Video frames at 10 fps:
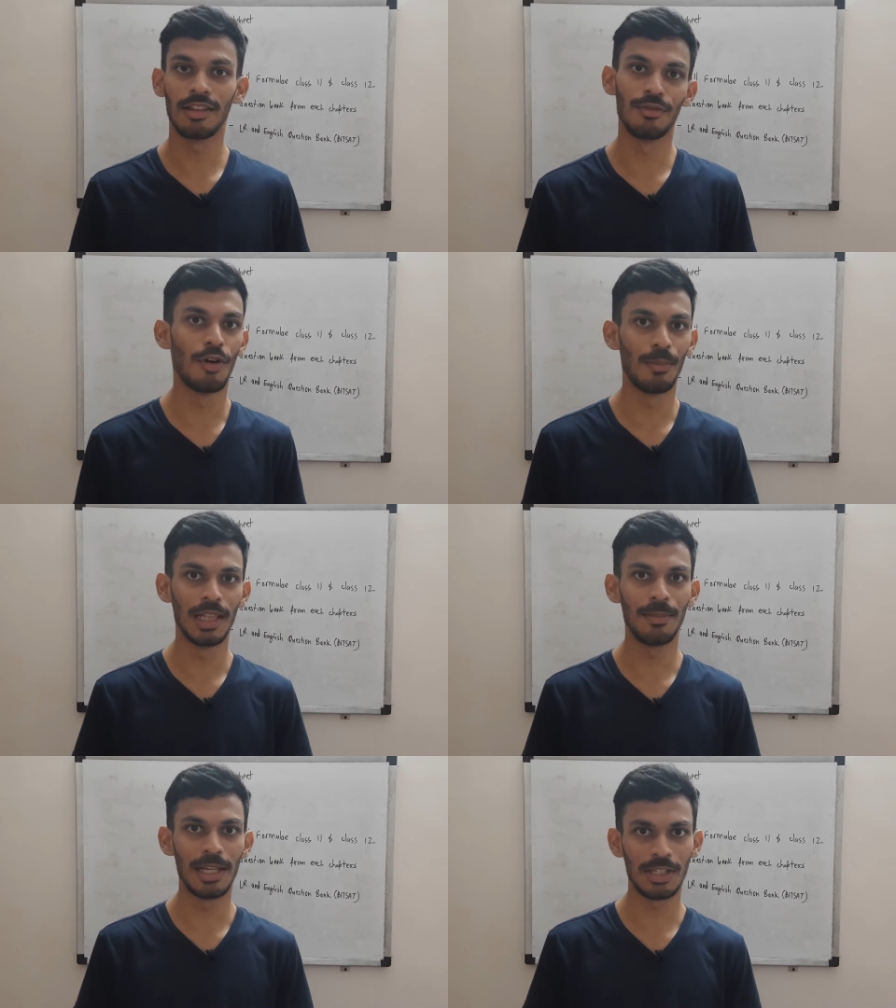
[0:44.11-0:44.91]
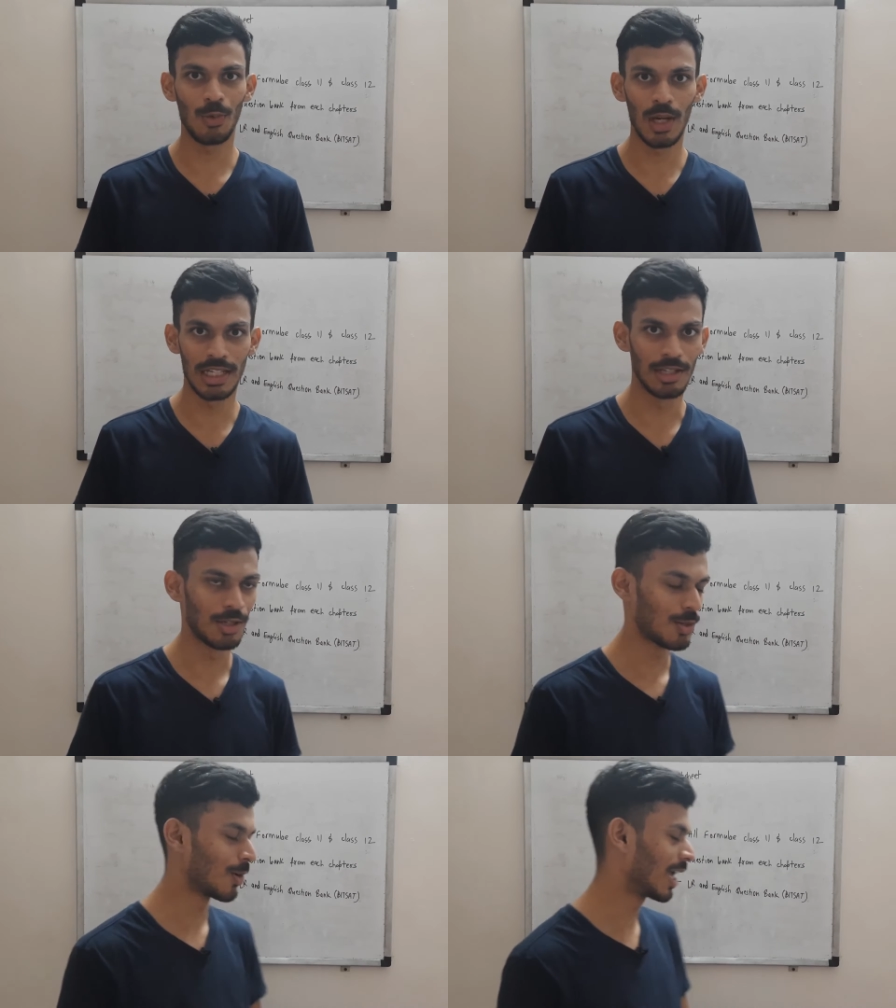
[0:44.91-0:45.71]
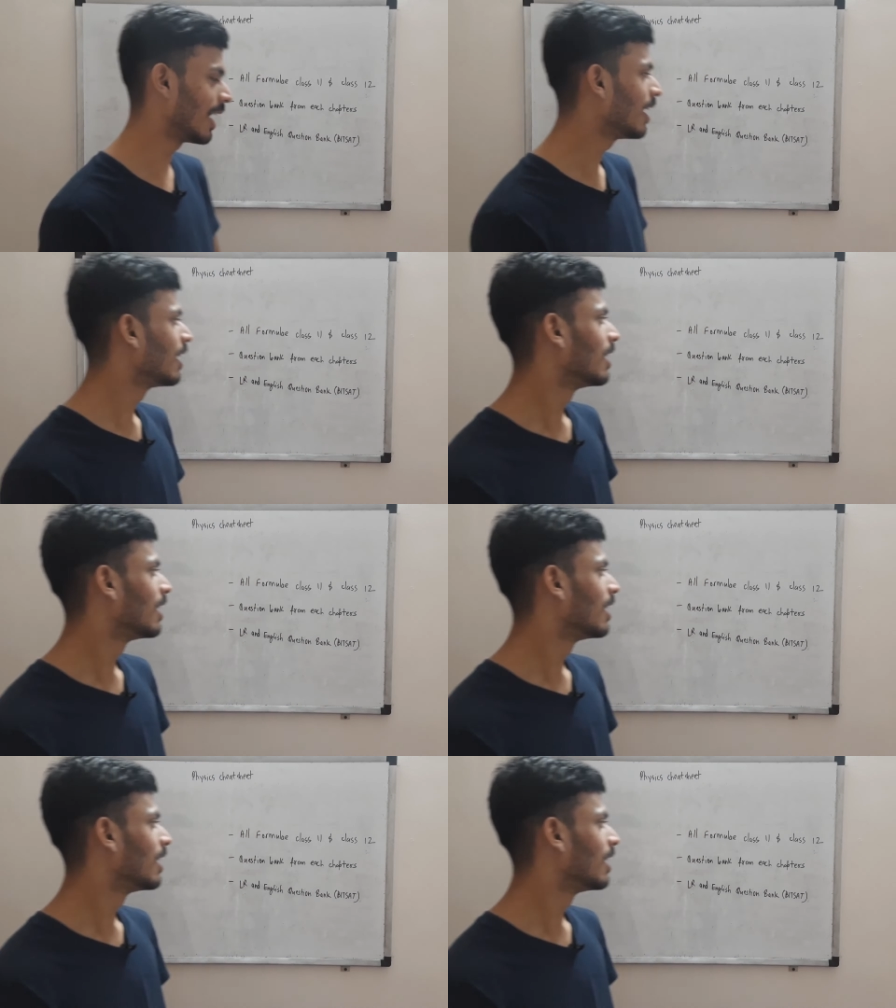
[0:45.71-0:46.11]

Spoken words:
the formulae based questions. Okay,